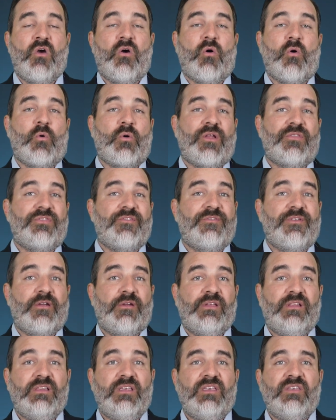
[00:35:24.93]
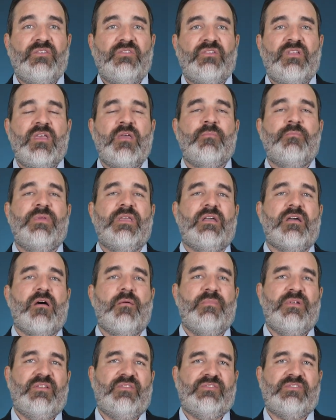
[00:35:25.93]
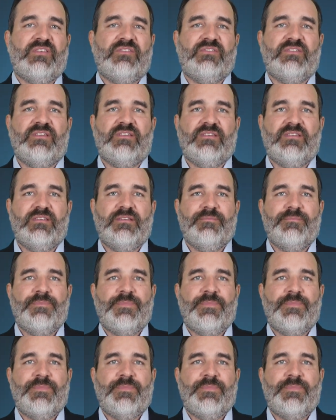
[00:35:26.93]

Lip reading: or at the very least, become an assistant,